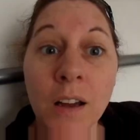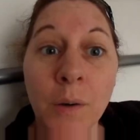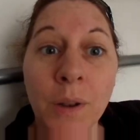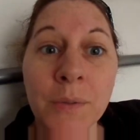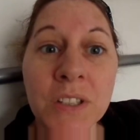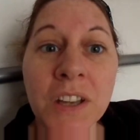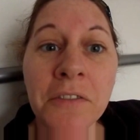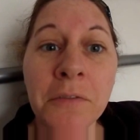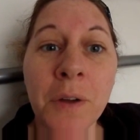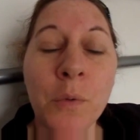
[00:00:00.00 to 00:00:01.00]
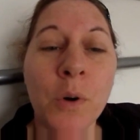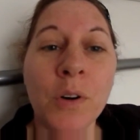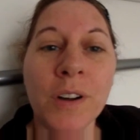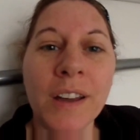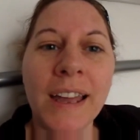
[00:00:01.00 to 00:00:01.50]
Well, I'm just home from my
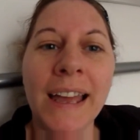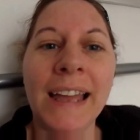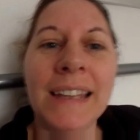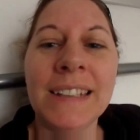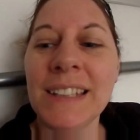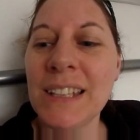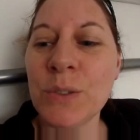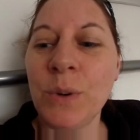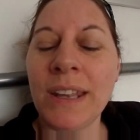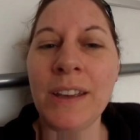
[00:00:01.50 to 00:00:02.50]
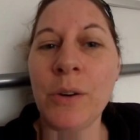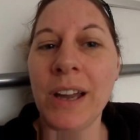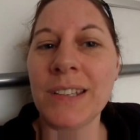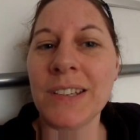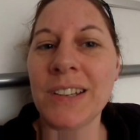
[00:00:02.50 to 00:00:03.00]
walk and it's all looking quite
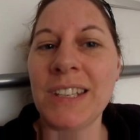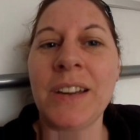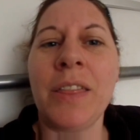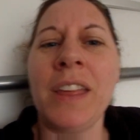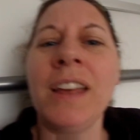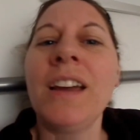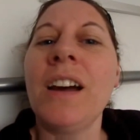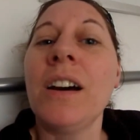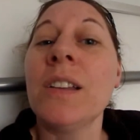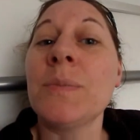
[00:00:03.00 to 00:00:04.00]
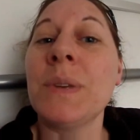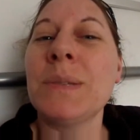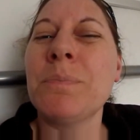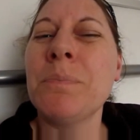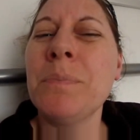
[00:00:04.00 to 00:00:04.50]
exciting. I think
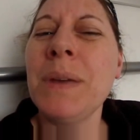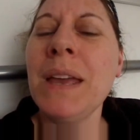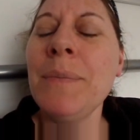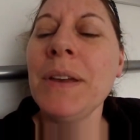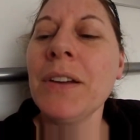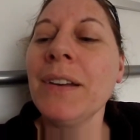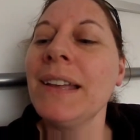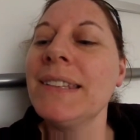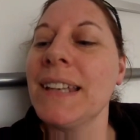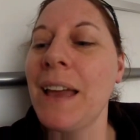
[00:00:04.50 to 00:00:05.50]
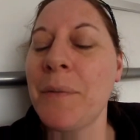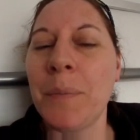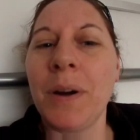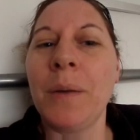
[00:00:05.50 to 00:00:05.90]
Artemis may be going into labour, but